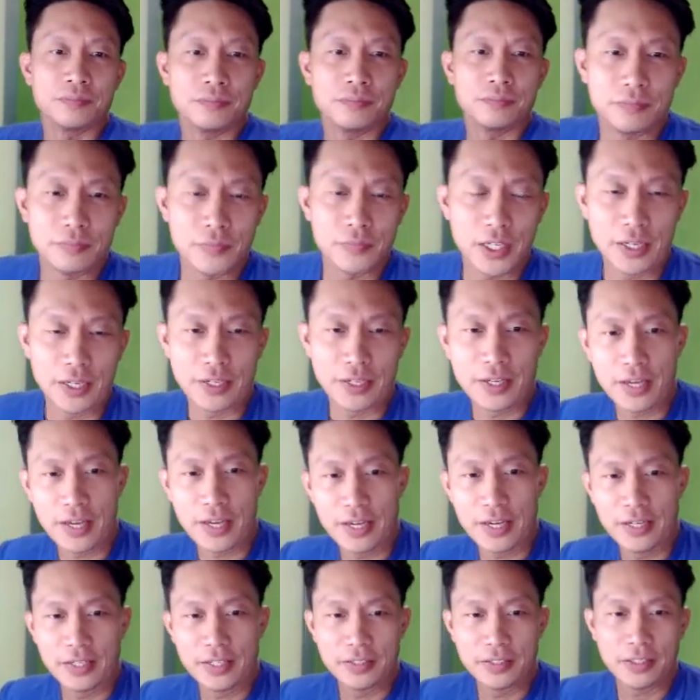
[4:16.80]
OK,
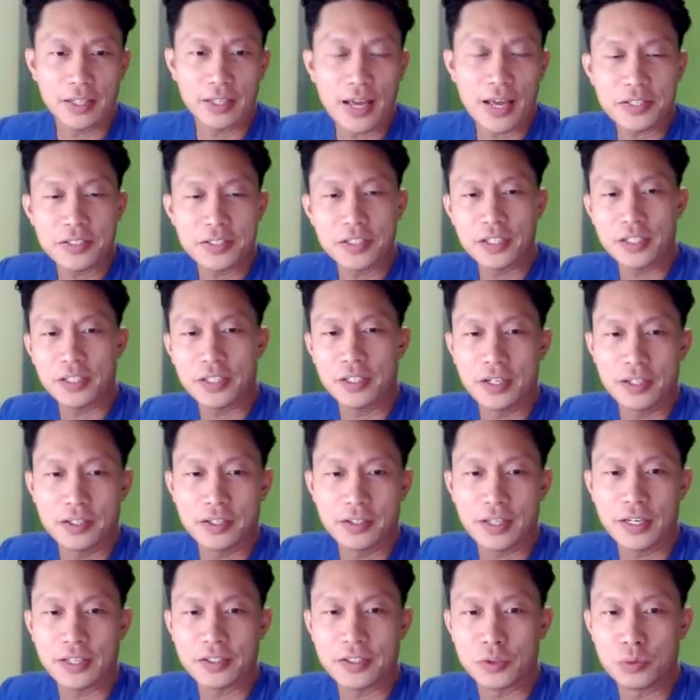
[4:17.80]
and the last thing
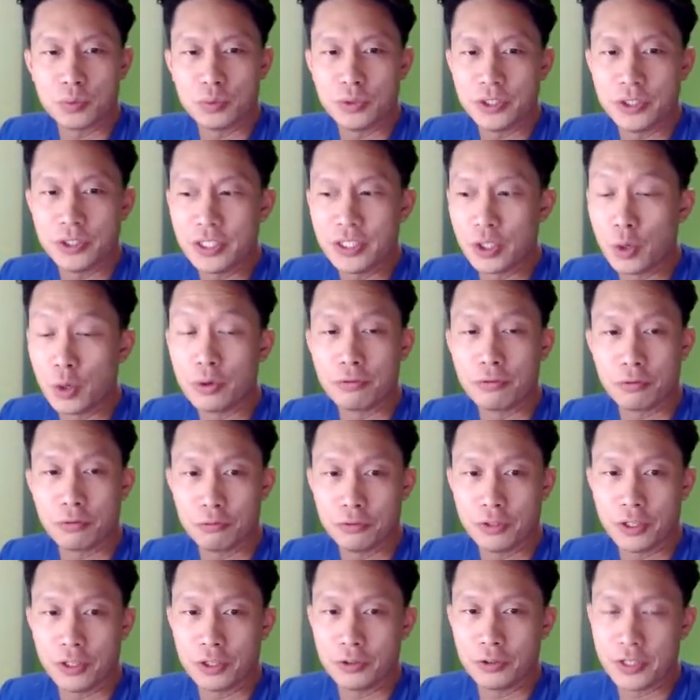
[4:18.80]
that's really going for
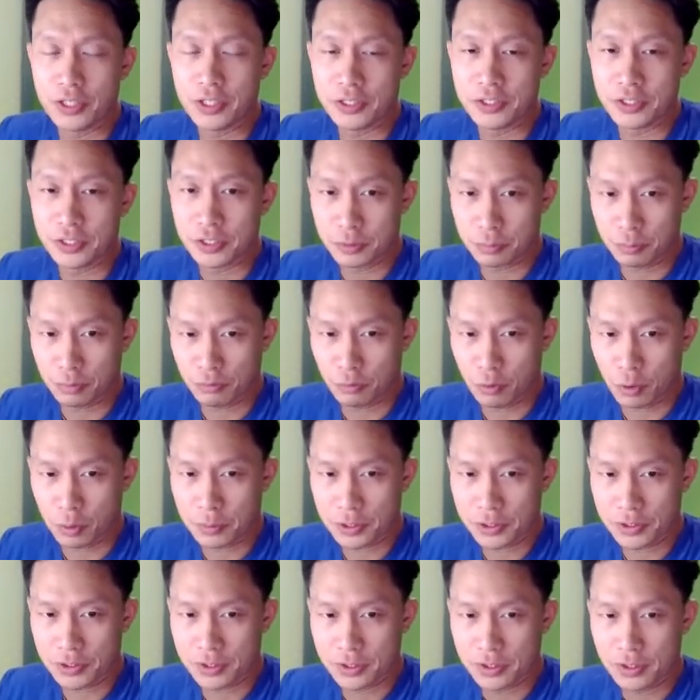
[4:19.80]
Flutter is its
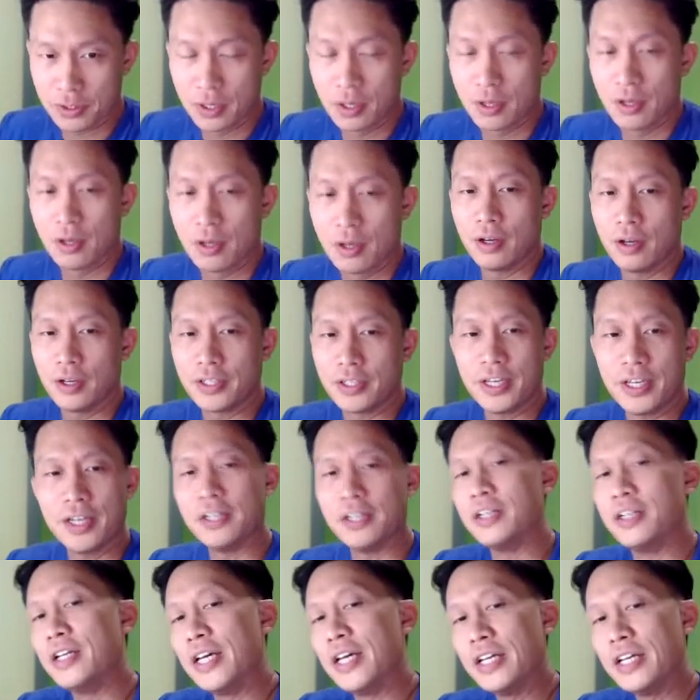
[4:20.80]
performance.
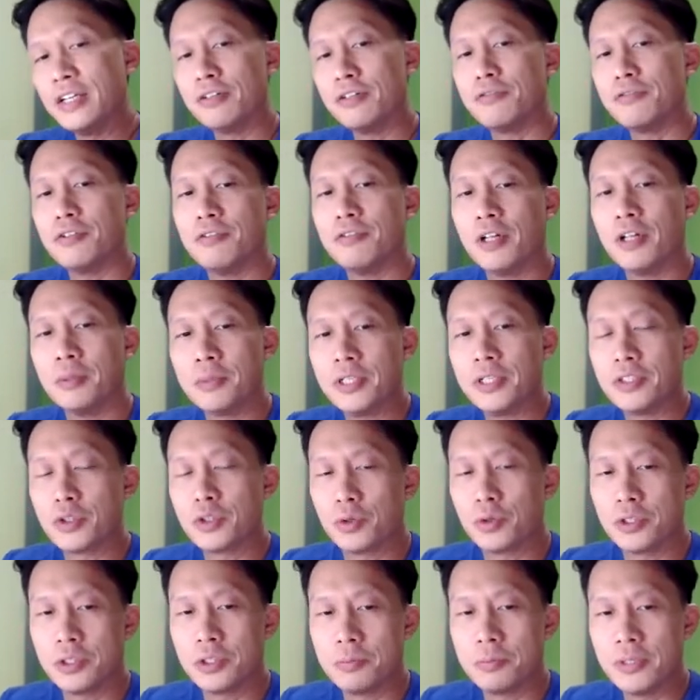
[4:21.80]
Again, native development is
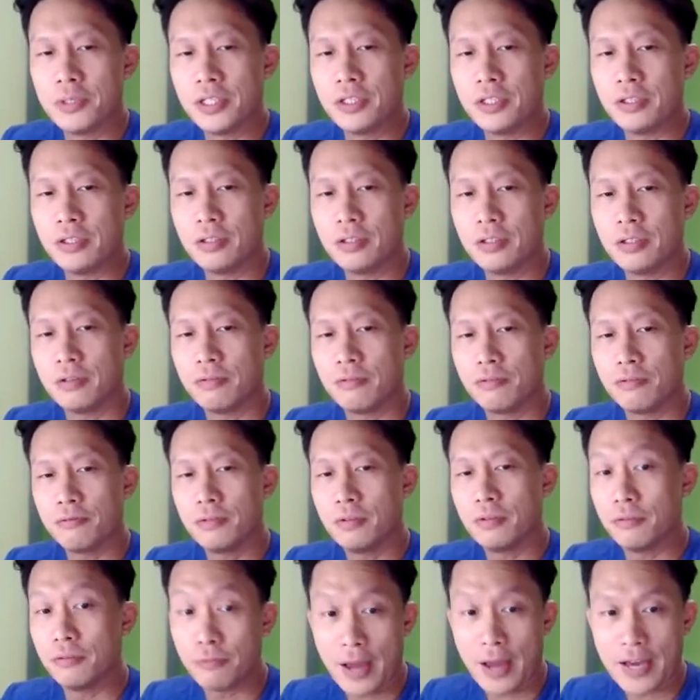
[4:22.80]
going to be
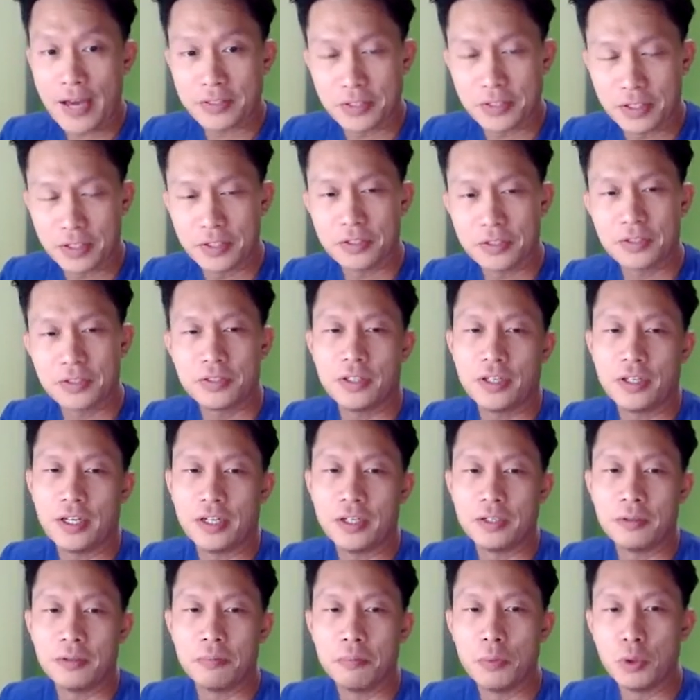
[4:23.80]
the fastest
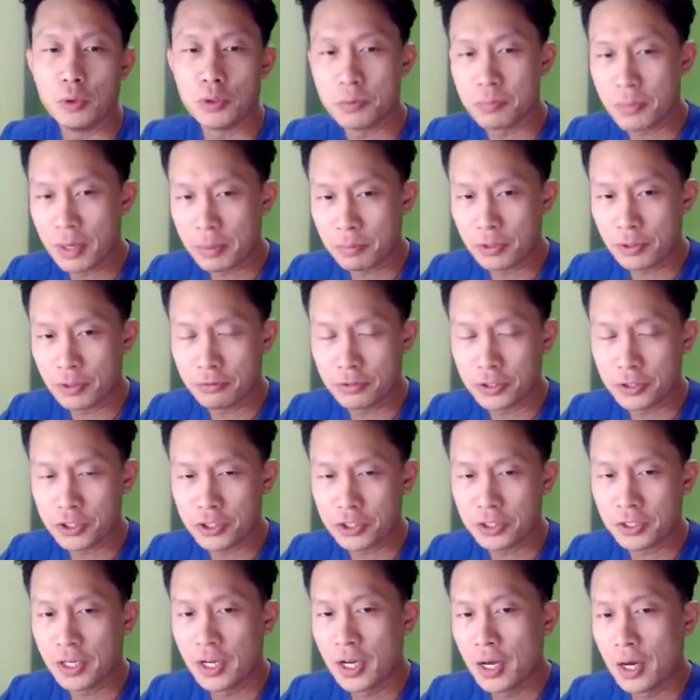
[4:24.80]
and most memory efficient,
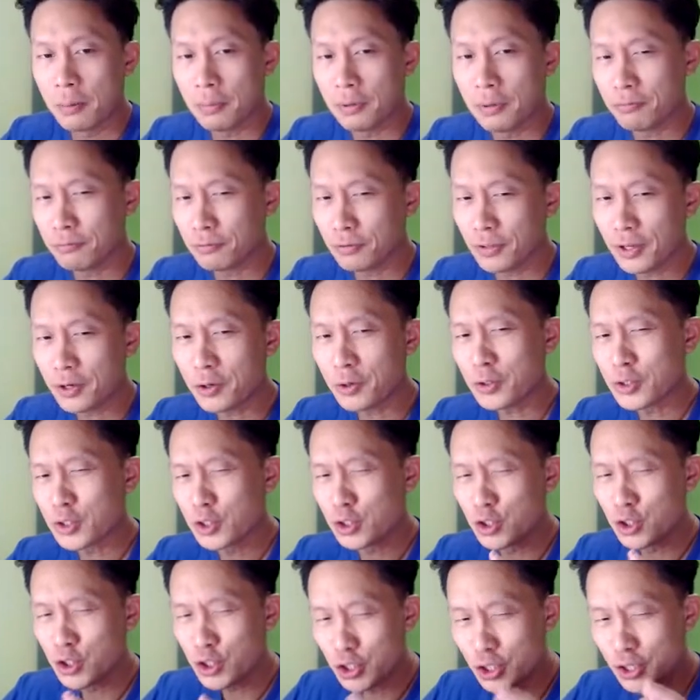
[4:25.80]
but Flutter is
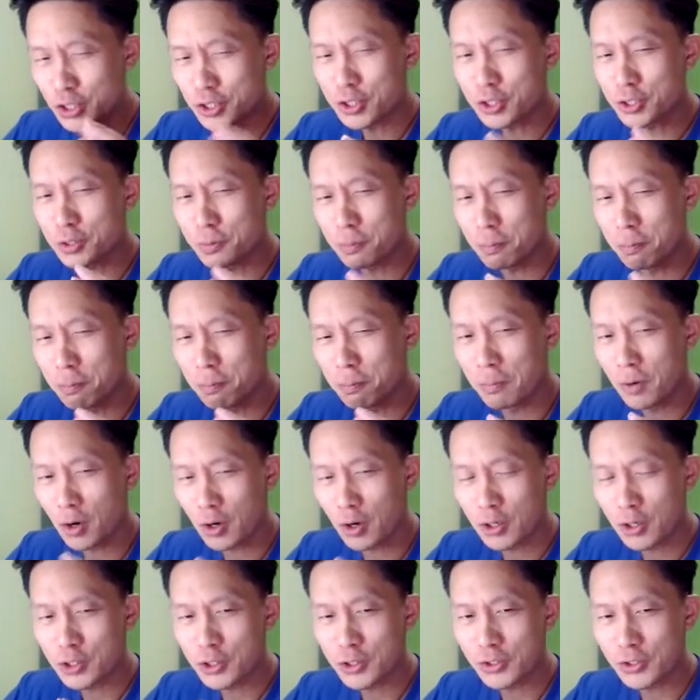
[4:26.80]
just
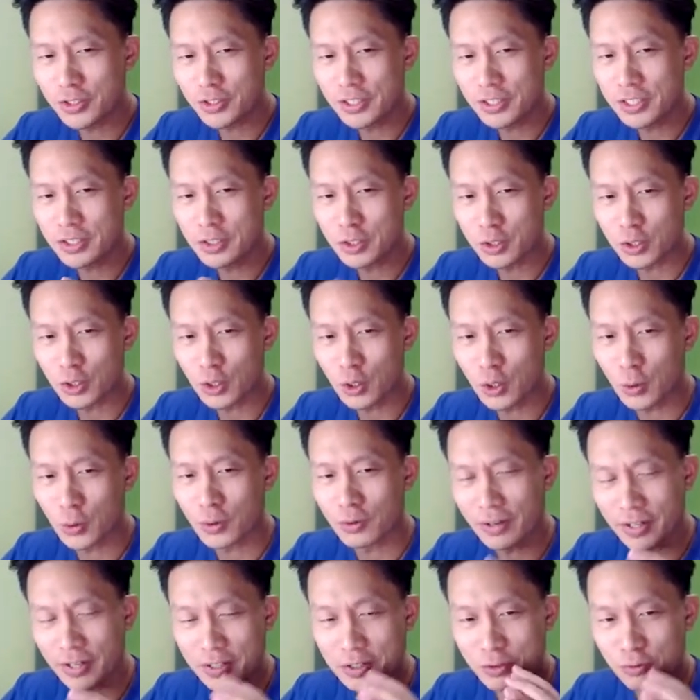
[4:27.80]
marginally slower,
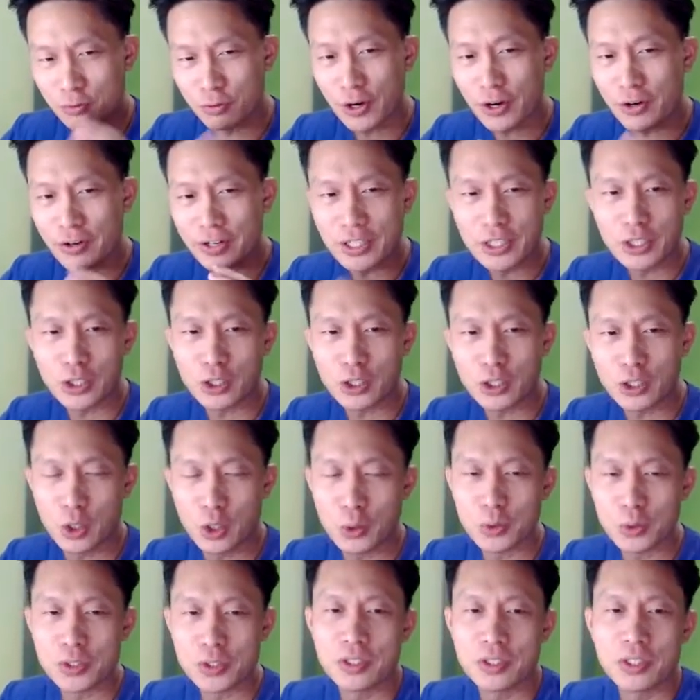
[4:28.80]
right? It's very
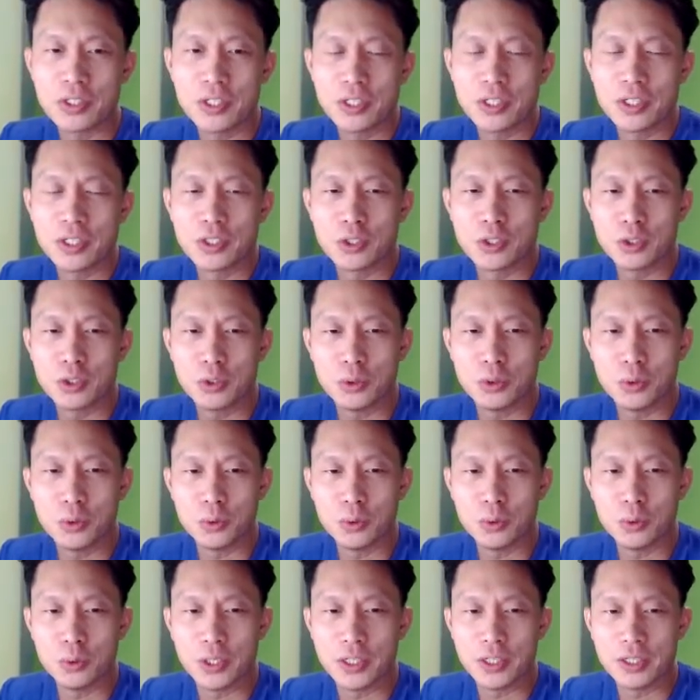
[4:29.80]
close
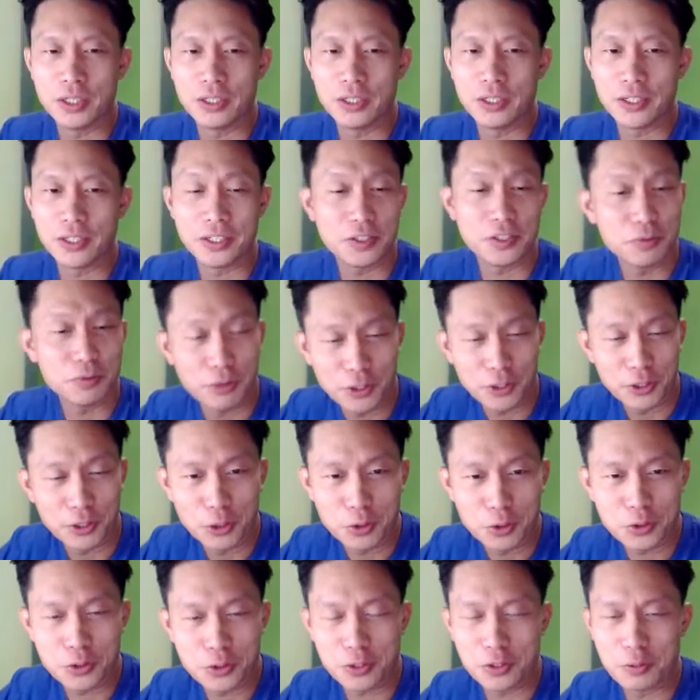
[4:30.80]
to, I guess, very
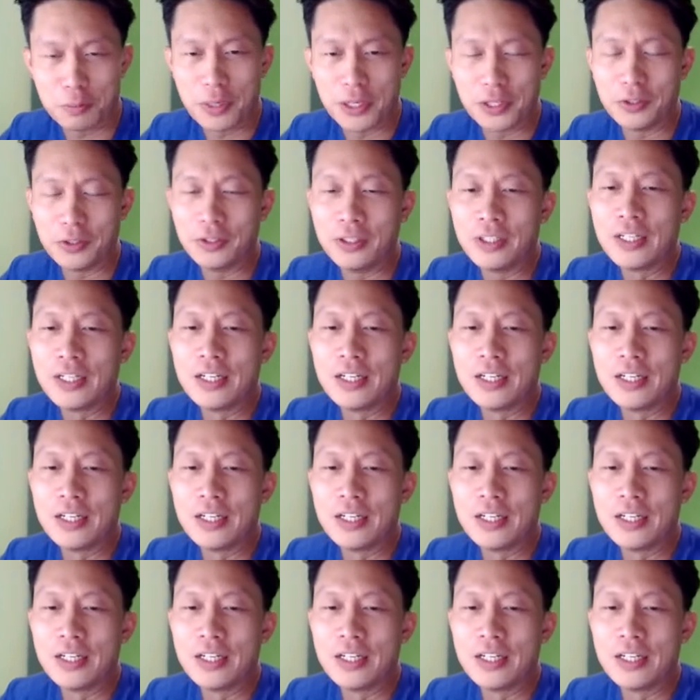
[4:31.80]
close to the metal.